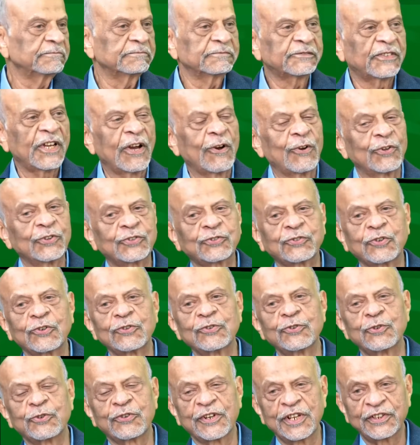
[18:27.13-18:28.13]
So I was told,
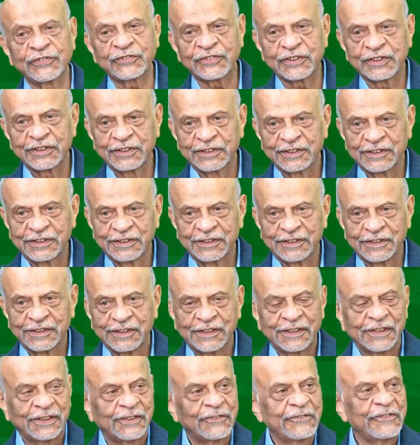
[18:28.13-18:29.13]
you rest,
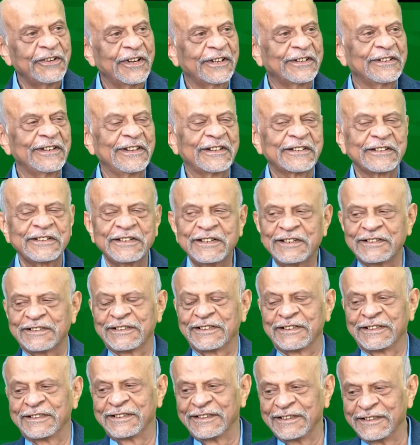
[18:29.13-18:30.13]
we are clearing.
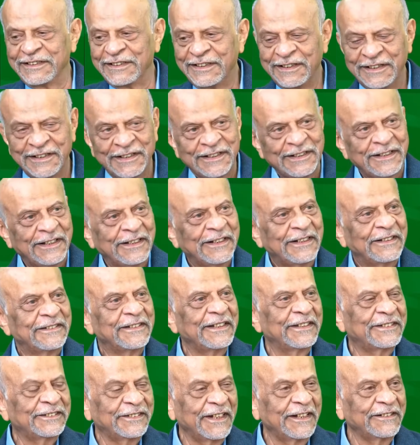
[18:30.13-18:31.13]

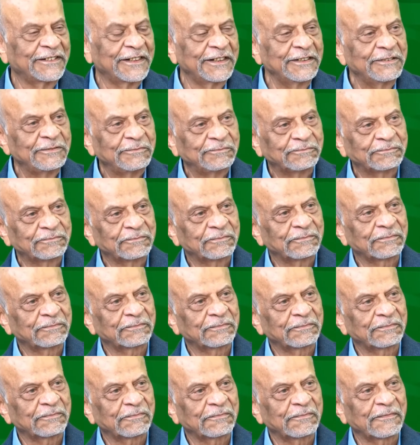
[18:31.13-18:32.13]
They started.
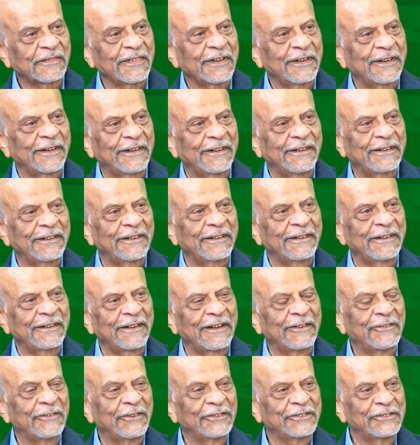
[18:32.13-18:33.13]

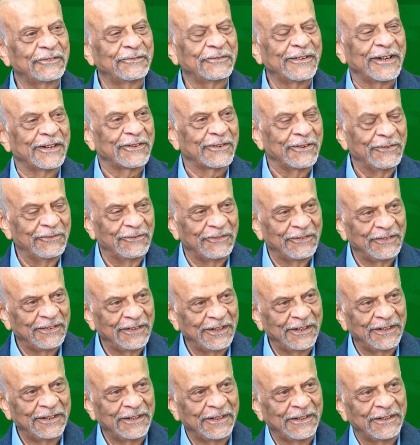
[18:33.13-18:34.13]
I was in my room.
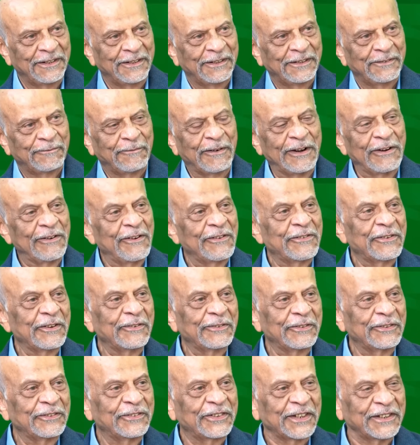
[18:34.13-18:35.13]
My wife
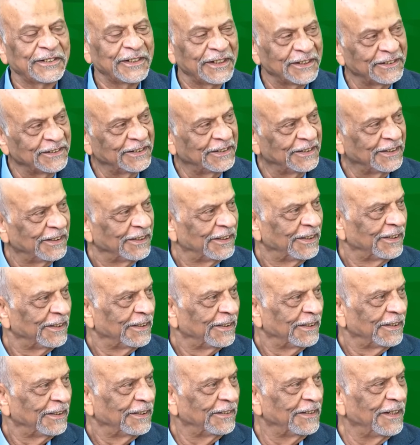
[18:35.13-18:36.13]
came to me, Sajjad,
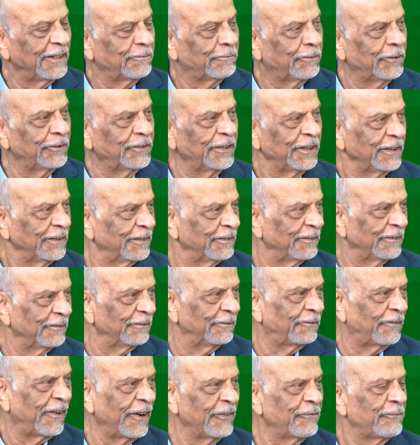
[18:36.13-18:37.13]
they are putting
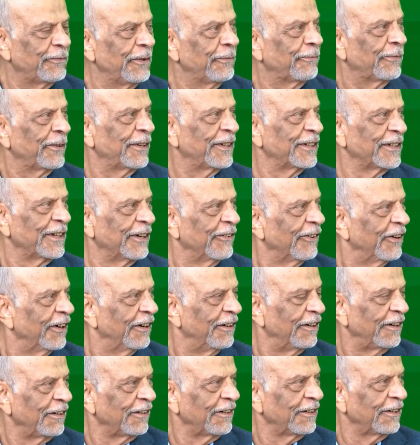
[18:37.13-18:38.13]
5 people an hour.
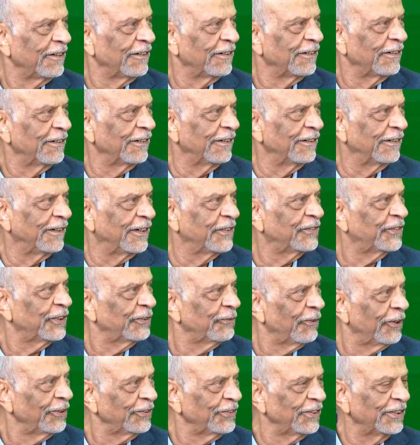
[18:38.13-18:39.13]
I said,
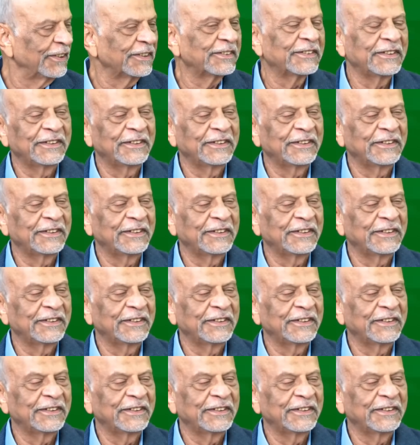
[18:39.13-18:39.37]
what?